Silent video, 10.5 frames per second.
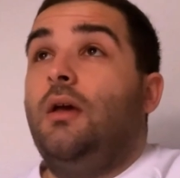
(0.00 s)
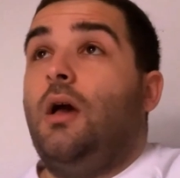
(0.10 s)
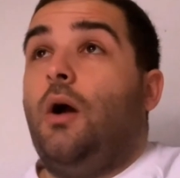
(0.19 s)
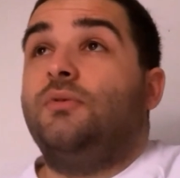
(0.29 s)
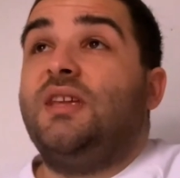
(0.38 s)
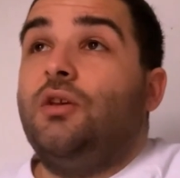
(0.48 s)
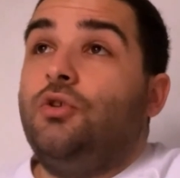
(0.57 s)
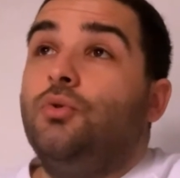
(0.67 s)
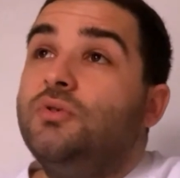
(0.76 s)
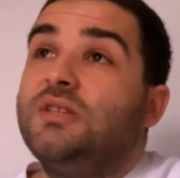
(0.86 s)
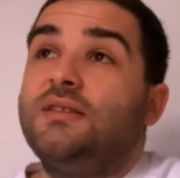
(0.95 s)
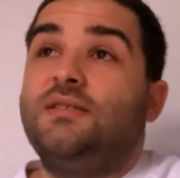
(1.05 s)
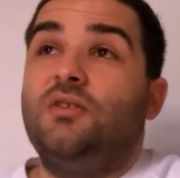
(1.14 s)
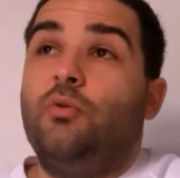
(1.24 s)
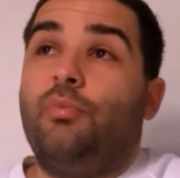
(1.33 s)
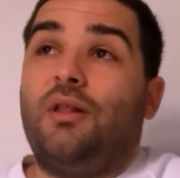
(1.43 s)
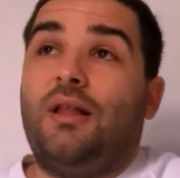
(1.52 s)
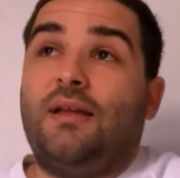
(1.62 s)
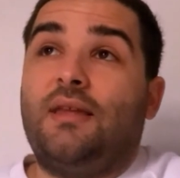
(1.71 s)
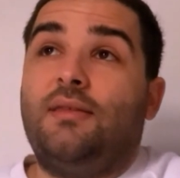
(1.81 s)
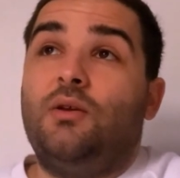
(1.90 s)
I won't say a useless deal, but
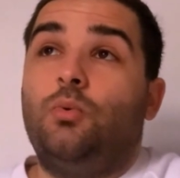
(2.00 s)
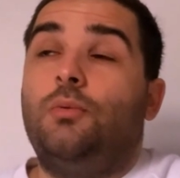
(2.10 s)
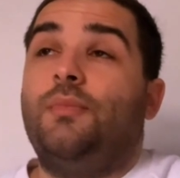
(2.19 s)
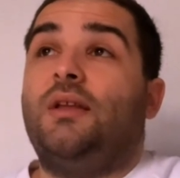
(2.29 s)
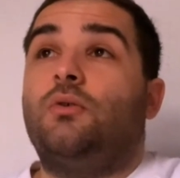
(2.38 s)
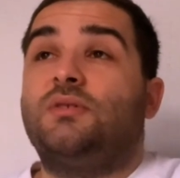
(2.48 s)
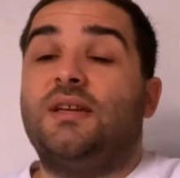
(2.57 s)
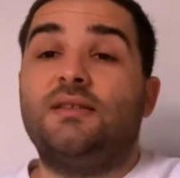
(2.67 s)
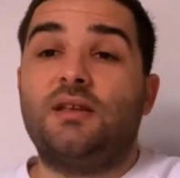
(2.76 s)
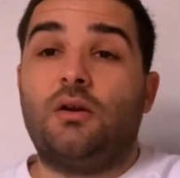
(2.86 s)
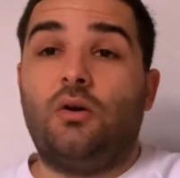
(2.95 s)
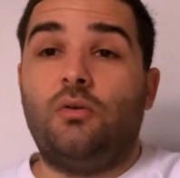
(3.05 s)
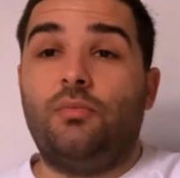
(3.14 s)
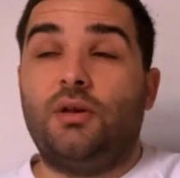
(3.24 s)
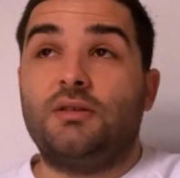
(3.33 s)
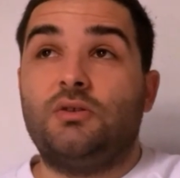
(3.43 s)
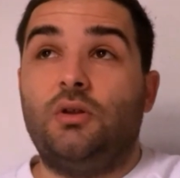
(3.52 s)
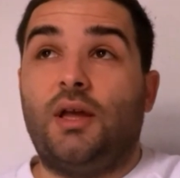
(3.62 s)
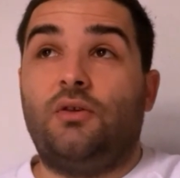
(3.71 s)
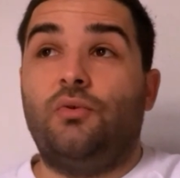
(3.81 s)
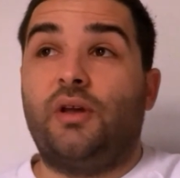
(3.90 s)
that deal will make no sense at all, because
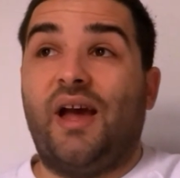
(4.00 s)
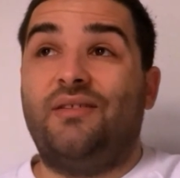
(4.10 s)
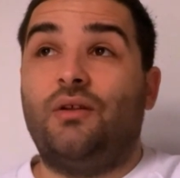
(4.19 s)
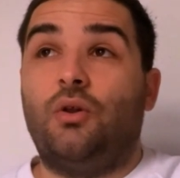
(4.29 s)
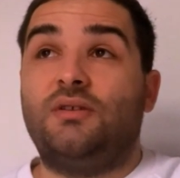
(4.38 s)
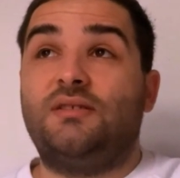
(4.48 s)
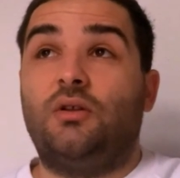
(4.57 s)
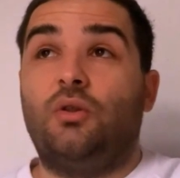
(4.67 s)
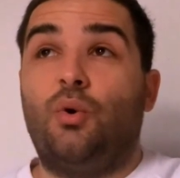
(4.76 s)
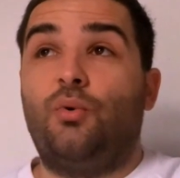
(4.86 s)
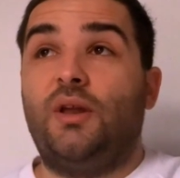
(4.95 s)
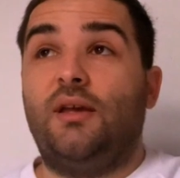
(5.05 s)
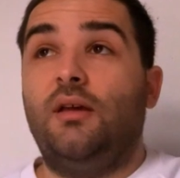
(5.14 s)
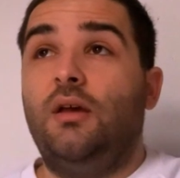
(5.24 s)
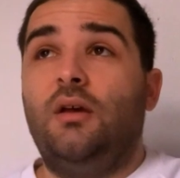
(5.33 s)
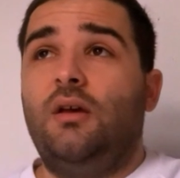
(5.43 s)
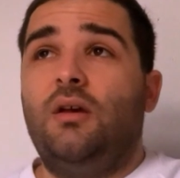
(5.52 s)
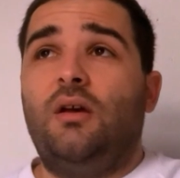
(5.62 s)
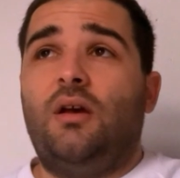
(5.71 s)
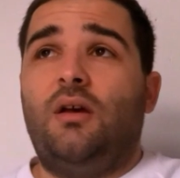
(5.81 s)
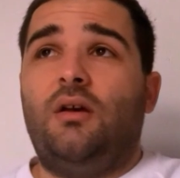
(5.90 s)
you're kind of still loaning
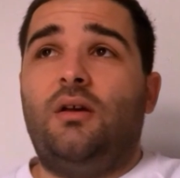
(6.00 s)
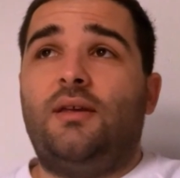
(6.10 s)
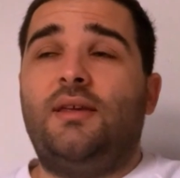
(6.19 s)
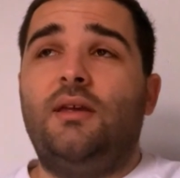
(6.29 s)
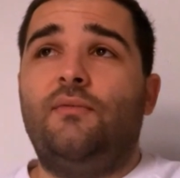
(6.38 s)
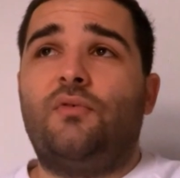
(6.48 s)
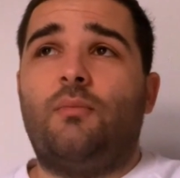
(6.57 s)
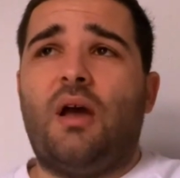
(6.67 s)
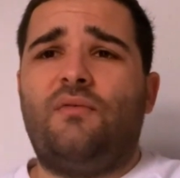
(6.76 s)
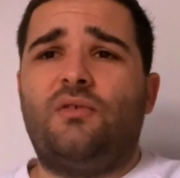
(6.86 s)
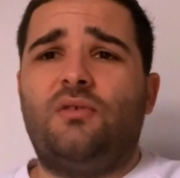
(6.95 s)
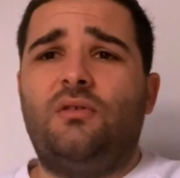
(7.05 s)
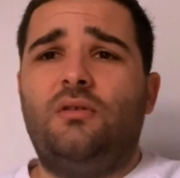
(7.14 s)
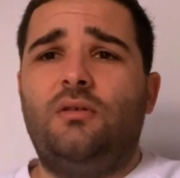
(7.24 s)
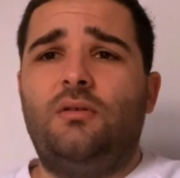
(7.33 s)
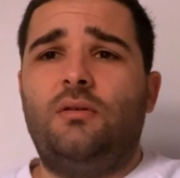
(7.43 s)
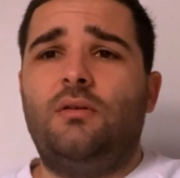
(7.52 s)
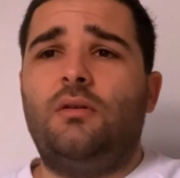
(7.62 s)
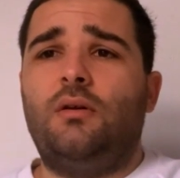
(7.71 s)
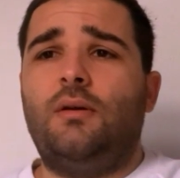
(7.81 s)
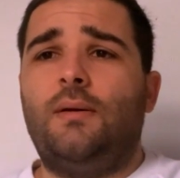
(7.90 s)
Keane from Everton,
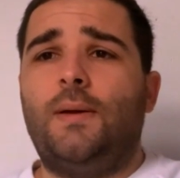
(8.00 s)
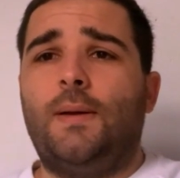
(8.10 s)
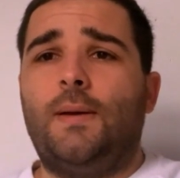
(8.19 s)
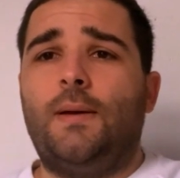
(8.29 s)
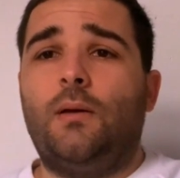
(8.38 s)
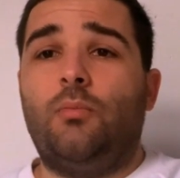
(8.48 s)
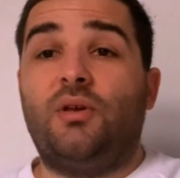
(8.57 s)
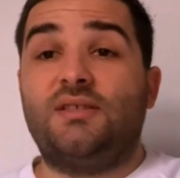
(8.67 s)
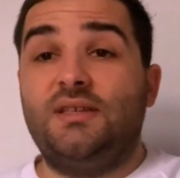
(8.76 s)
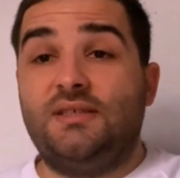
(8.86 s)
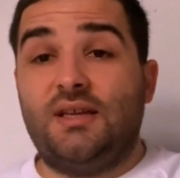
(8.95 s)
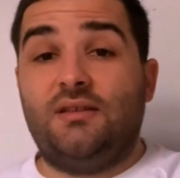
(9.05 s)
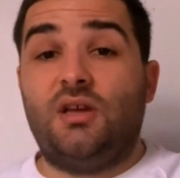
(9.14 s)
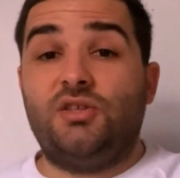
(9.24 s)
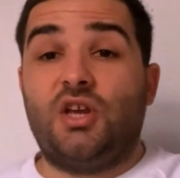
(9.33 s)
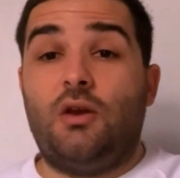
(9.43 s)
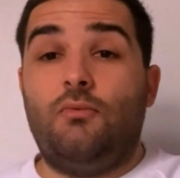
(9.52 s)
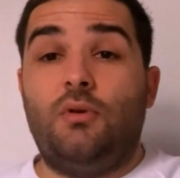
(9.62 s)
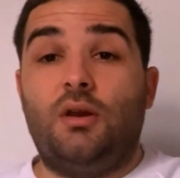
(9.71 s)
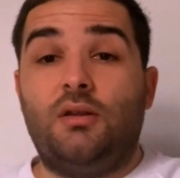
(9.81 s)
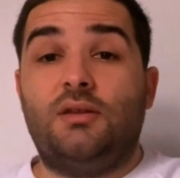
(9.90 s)
because he said in
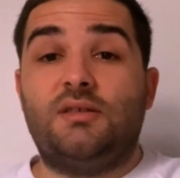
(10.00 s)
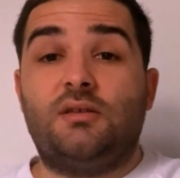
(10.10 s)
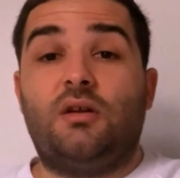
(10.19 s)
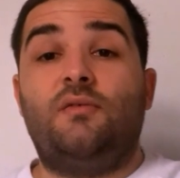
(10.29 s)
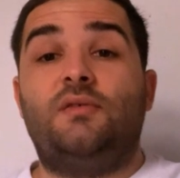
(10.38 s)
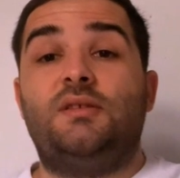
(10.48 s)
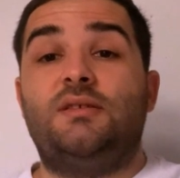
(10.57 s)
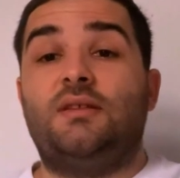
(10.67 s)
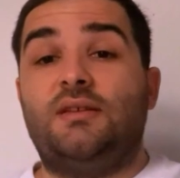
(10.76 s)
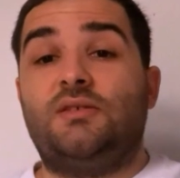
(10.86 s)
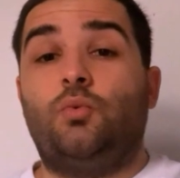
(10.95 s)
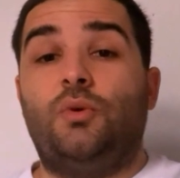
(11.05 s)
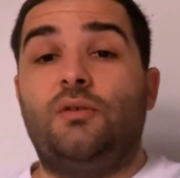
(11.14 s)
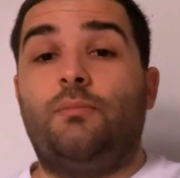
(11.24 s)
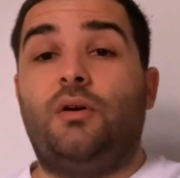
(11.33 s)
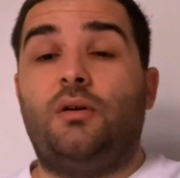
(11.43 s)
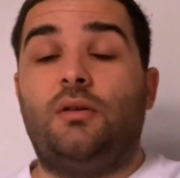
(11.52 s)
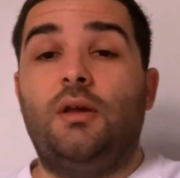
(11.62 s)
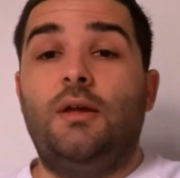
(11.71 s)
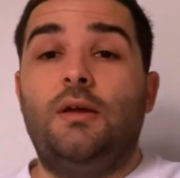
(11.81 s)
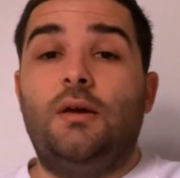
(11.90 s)
January, not at the start of the season. That's a weird part.
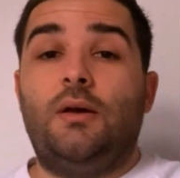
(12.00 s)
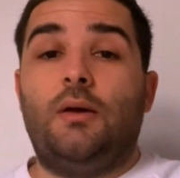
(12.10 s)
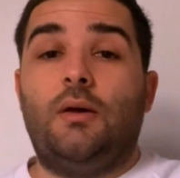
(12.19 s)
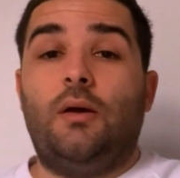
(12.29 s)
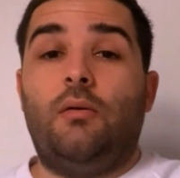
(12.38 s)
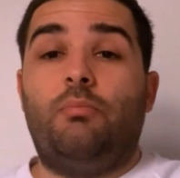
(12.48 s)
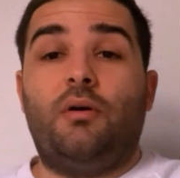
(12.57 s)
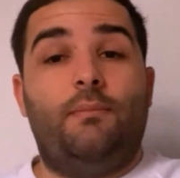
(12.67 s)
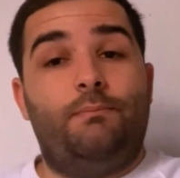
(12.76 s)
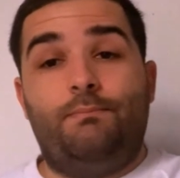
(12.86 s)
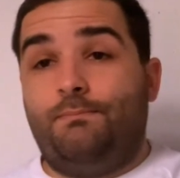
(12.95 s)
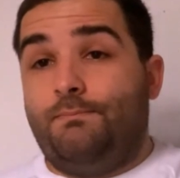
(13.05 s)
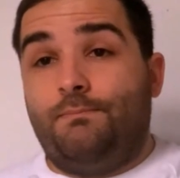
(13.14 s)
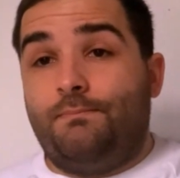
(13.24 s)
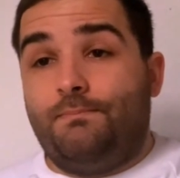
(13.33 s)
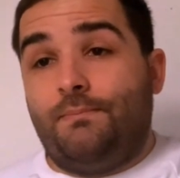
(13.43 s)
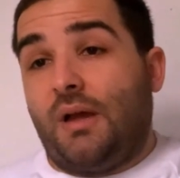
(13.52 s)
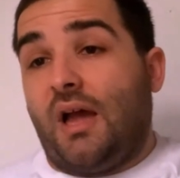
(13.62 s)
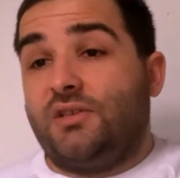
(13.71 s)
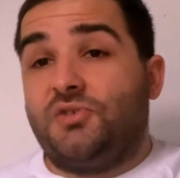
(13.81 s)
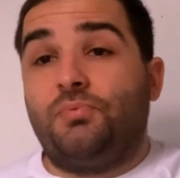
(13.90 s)
But
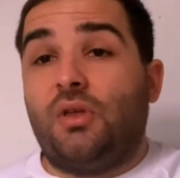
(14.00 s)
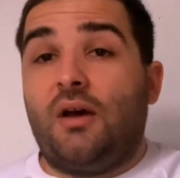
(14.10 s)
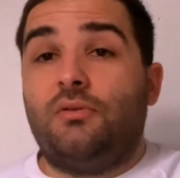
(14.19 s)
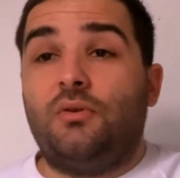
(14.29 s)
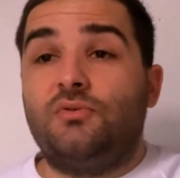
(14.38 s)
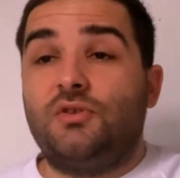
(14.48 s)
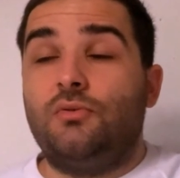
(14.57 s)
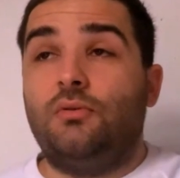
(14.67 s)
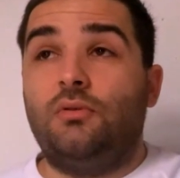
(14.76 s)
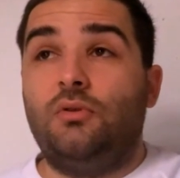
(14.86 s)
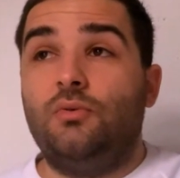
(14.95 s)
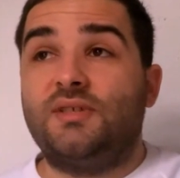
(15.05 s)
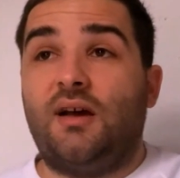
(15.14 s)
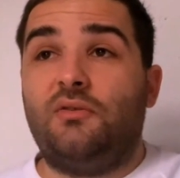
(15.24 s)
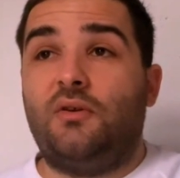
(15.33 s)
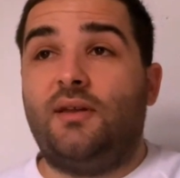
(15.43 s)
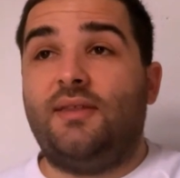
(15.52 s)
I just put out those news out there. I